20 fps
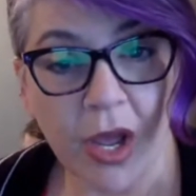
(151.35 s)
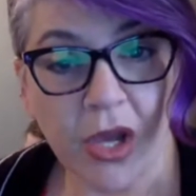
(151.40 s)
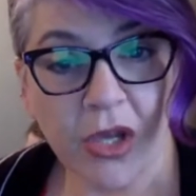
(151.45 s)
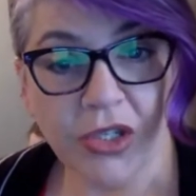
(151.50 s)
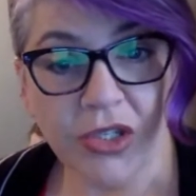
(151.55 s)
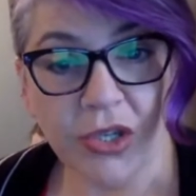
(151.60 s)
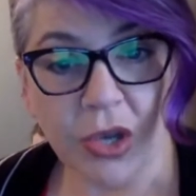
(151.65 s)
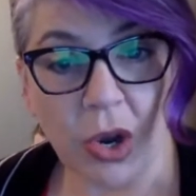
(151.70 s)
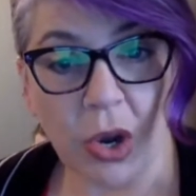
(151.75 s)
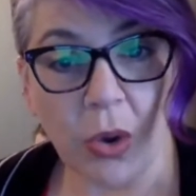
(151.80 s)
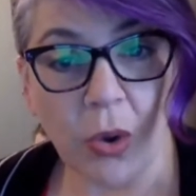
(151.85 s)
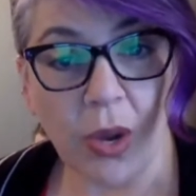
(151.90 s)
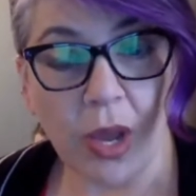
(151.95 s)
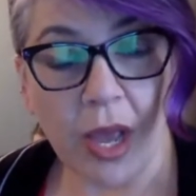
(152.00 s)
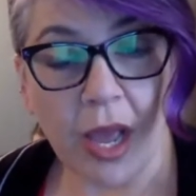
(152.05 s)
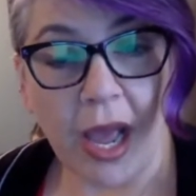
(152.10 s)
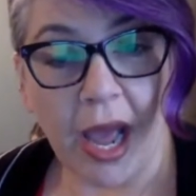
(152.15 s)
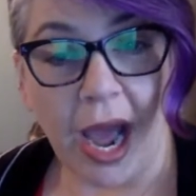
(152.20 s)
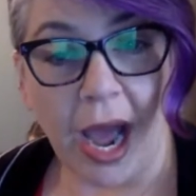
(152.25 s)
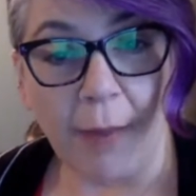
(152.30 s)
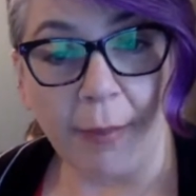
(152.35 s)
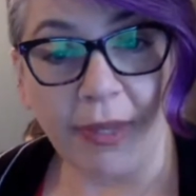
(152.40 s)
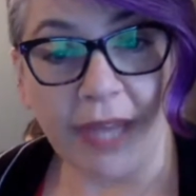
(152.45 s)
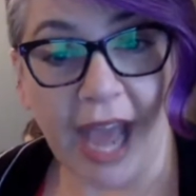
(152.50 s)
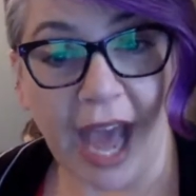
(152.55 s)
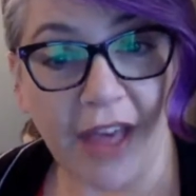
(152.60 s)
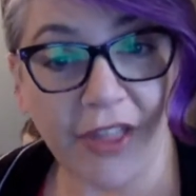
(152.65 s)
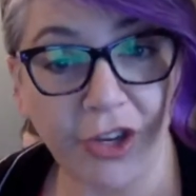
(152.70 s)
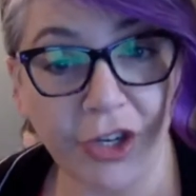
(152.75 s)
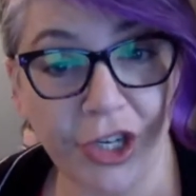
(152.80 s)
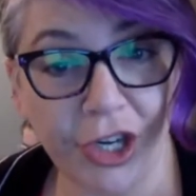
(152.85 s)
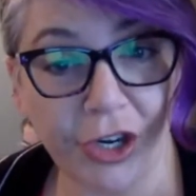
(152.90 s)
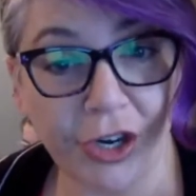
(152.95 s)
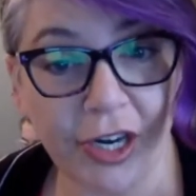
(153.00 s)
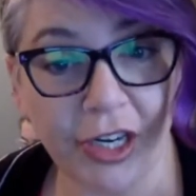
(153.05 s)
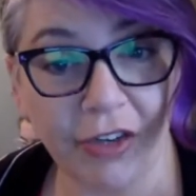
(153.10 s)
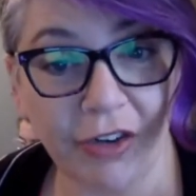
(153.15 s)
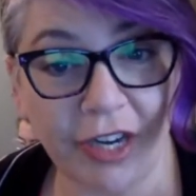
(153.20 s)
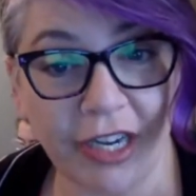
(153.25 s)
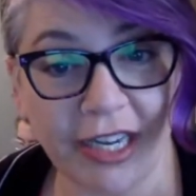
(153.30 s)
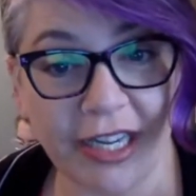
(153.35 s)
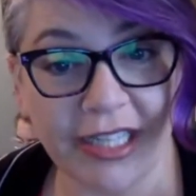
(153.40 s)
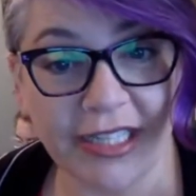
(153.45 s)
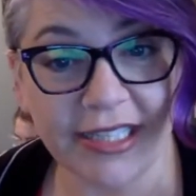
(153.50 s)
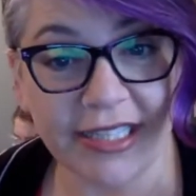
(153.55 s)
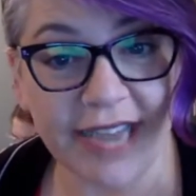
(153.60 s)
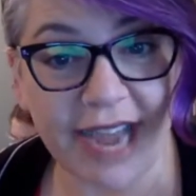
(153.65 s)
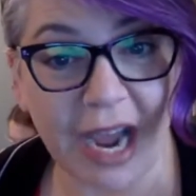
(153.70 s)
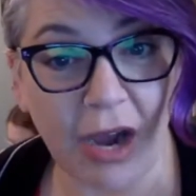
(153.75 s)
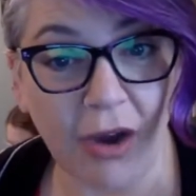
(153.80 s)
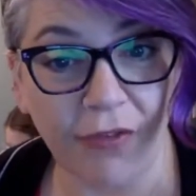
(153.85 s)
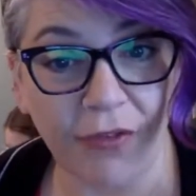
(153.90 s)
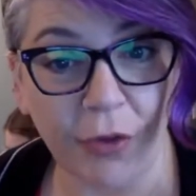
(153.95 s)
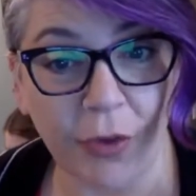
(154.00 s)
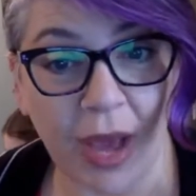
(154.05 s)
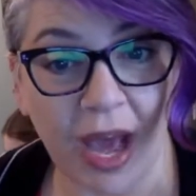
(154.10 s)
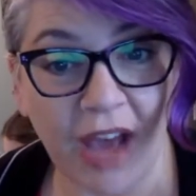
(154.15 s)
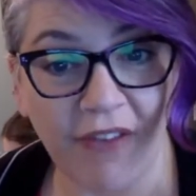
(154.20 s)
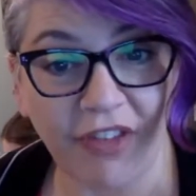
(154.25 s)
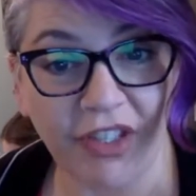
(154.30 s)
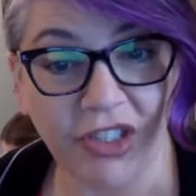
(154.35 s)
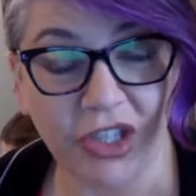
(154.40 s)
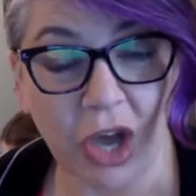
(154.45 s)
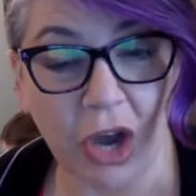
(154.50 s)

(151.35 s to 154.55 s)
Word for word: So um, gather your ingredients now if you haven't